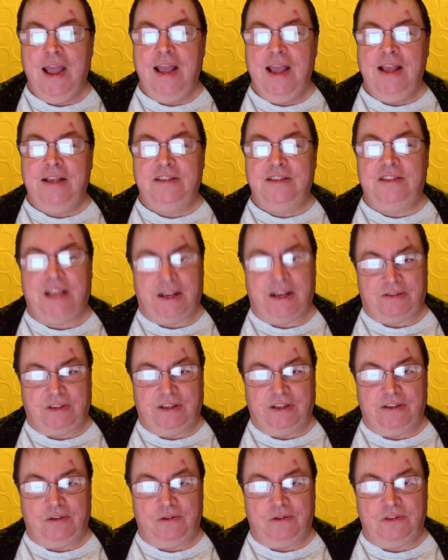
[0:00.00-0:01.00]

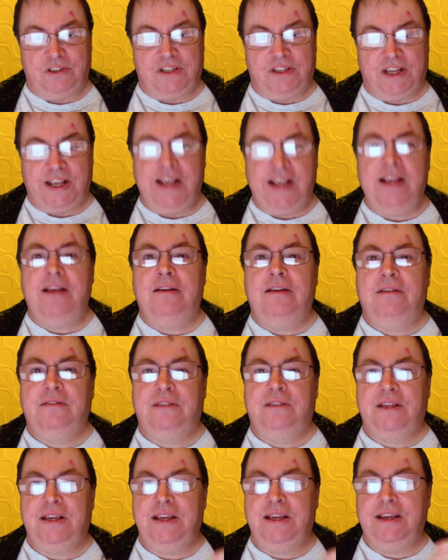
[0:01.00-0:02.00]
Southend-on-Sea,
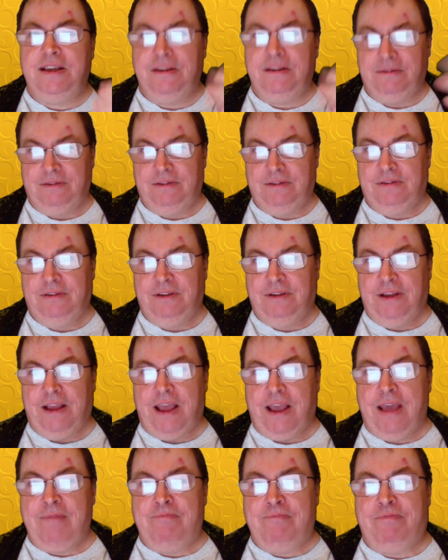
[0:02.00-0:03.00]
the
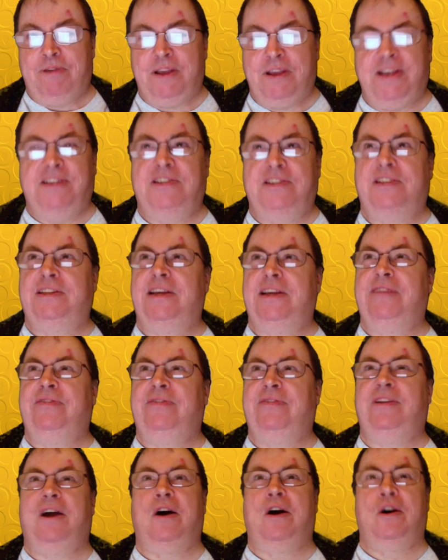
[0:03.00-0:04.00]
MP, Sir
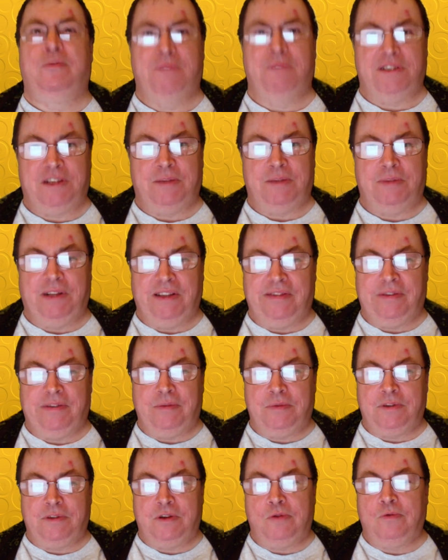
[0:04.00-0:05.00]
David Armis, I believe he
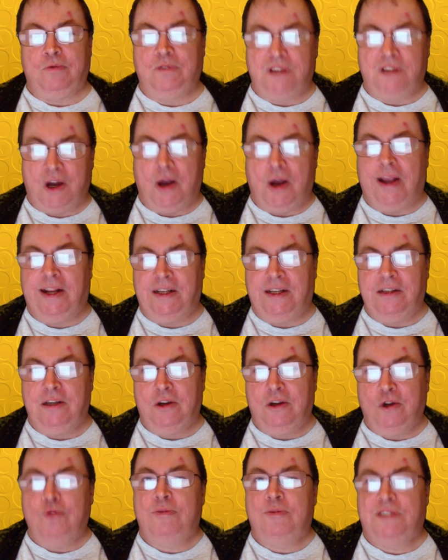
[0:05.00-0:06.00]
was called, died
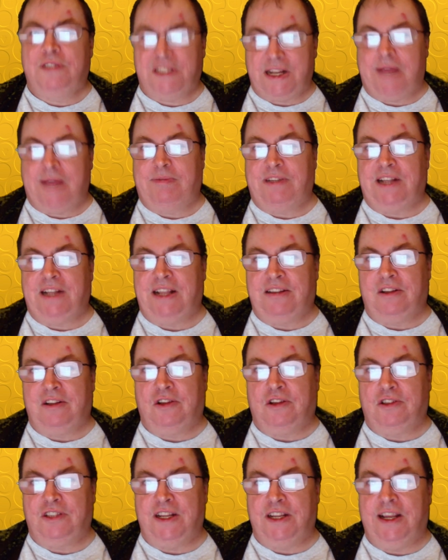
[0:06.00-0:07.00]
or was stabbed to death
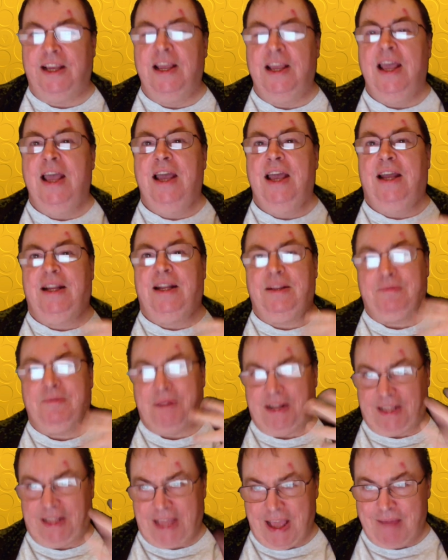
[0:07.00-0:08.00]
last year, and he'd
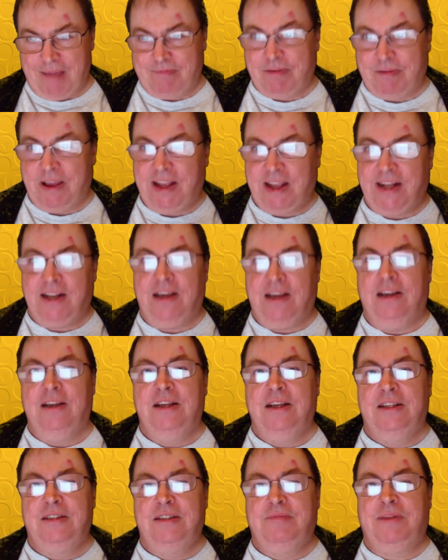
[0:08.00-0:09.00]
been a campaigner
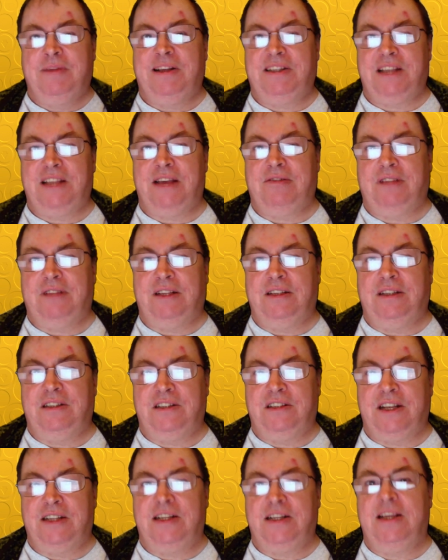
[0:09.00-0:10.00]
to make Southend a
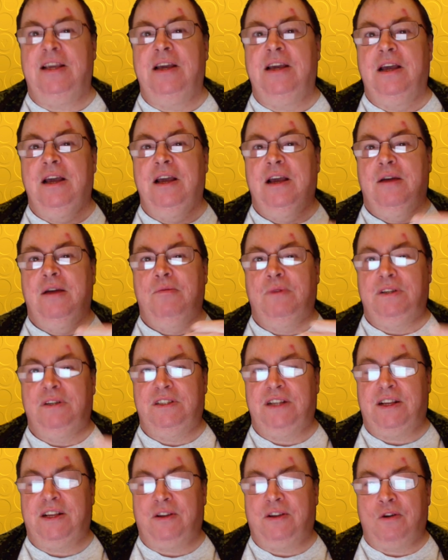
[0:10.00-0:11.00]
city,
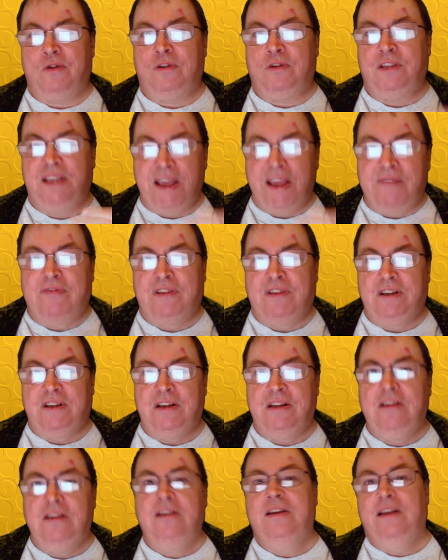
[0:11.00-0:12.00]
which it got
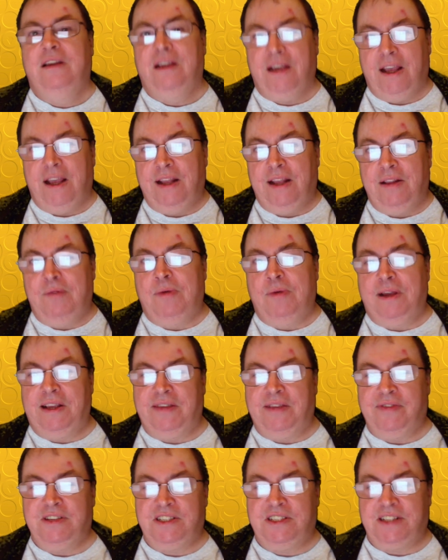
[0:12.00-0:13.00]
given in the
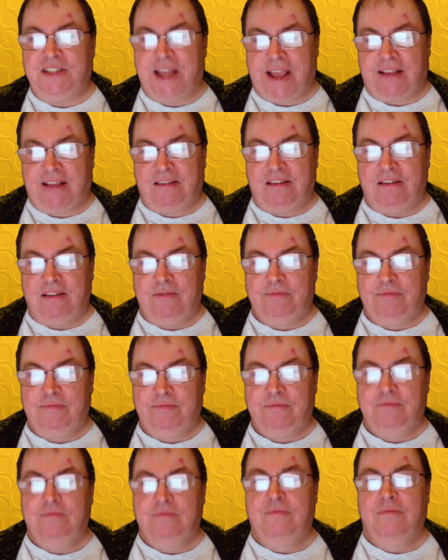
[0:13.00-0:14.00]
wake of his death.
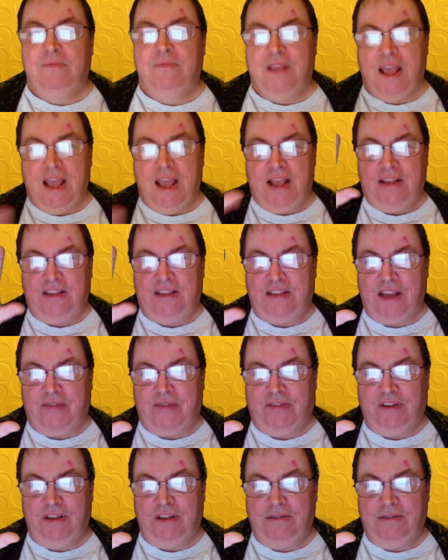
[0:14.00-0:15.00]

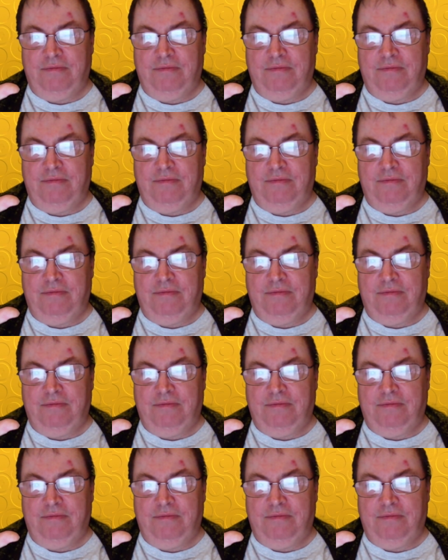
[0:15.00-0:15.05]
7.